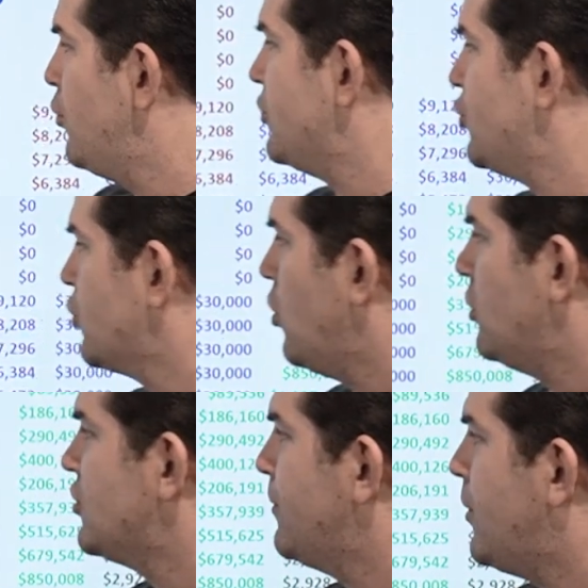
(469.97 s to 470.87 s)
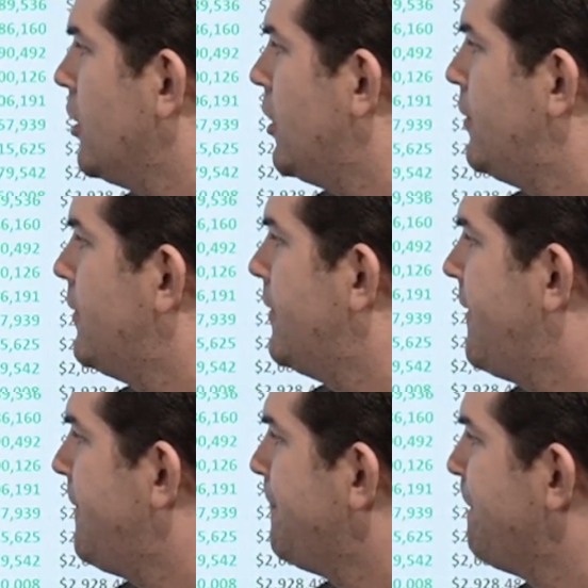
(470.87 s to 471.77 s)
what's your cost to borrow?
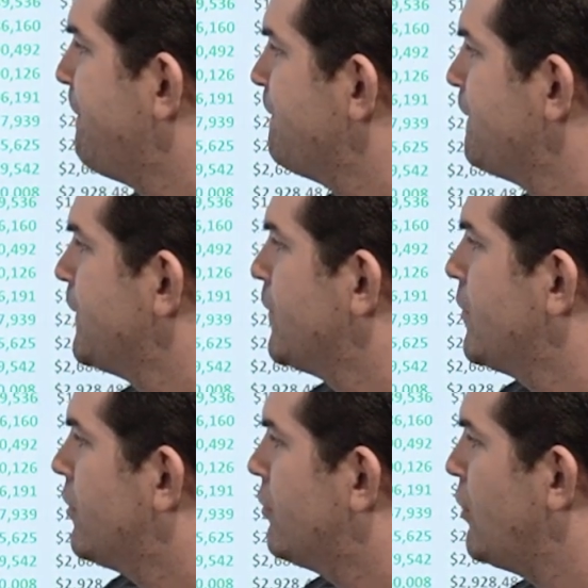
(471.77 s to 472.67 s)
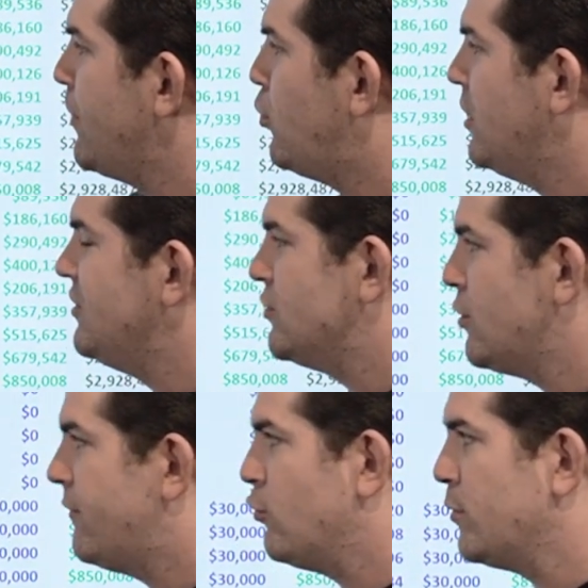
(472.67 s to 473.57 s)

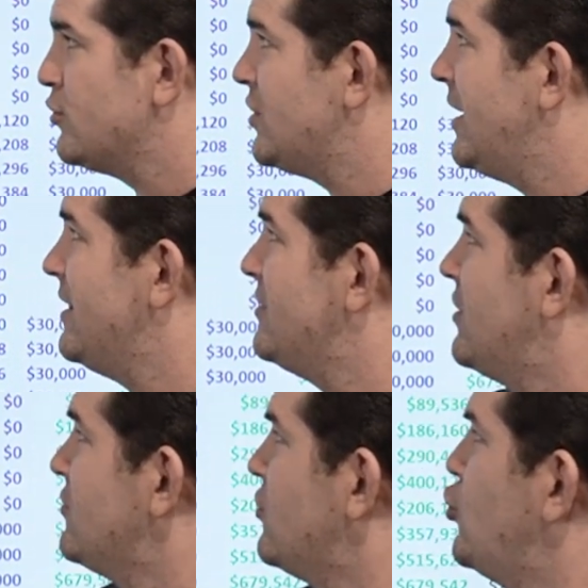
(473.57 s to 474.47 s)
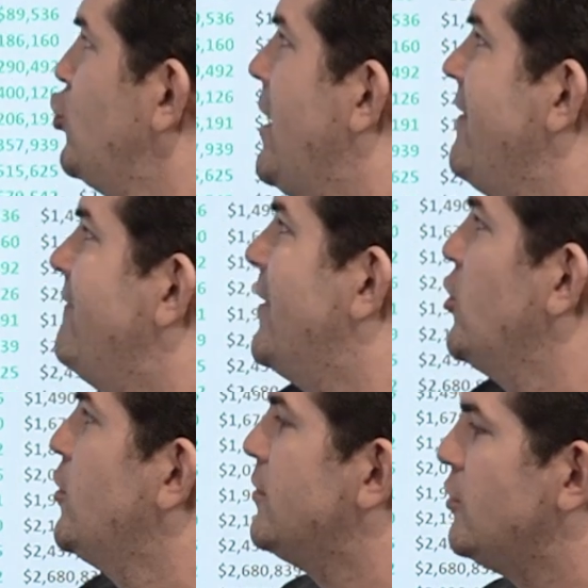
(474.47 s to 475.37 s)
3.04%. This does assume a
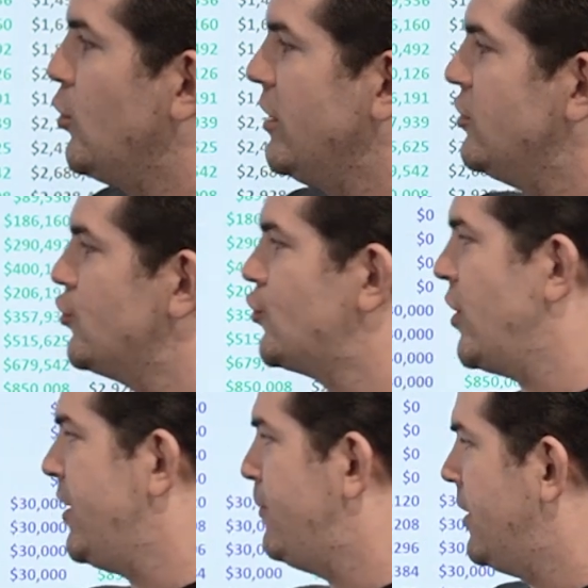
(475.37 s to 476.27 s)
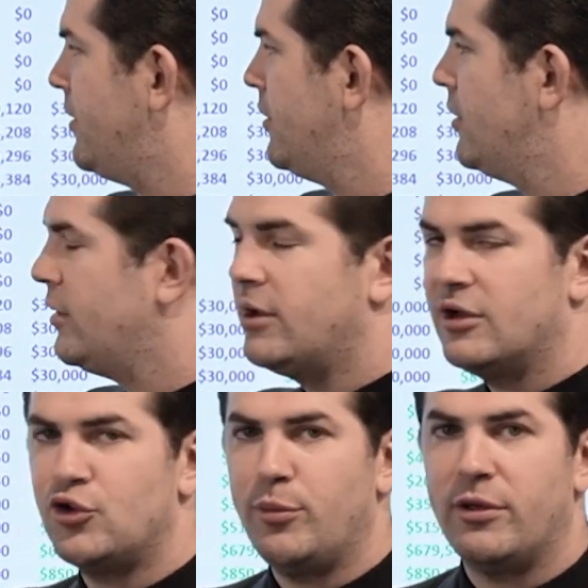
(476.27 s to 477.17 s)
variable loan interest rate, but
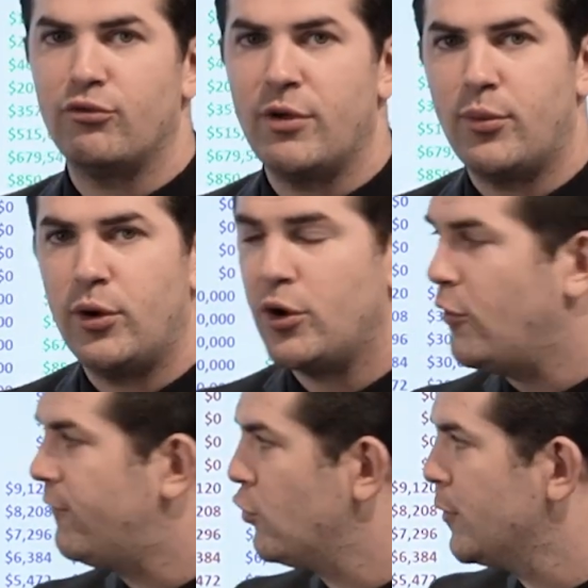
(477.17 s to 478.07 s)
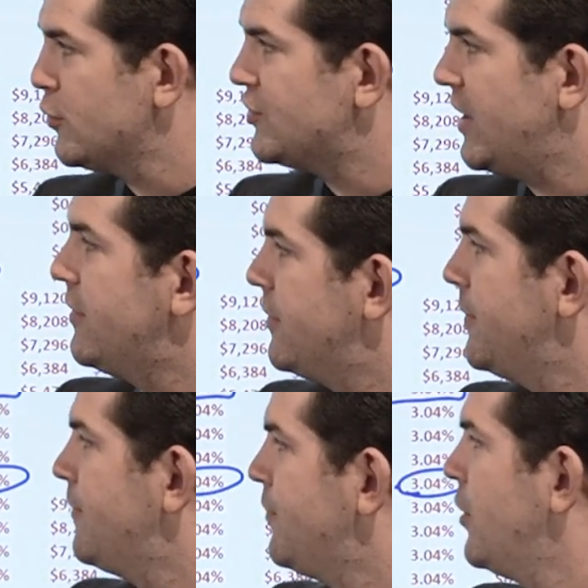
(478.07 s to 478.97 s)
assuming 3.04%.
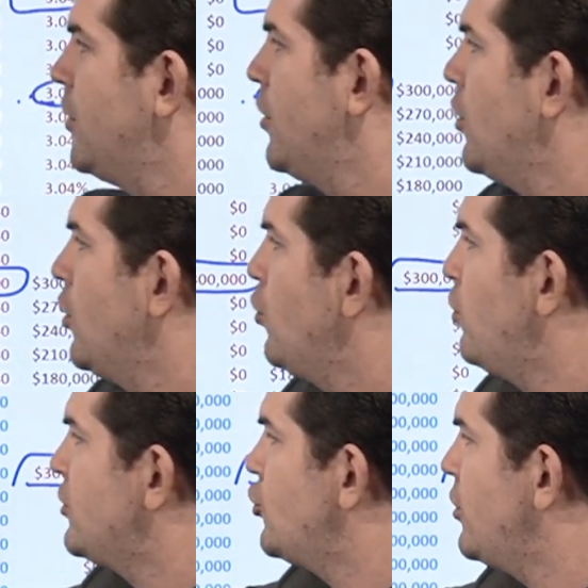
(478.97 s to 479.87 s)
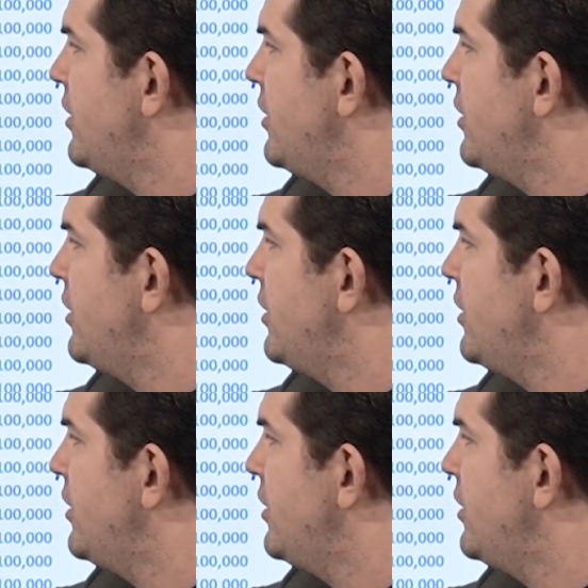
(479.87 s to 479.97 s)
What's your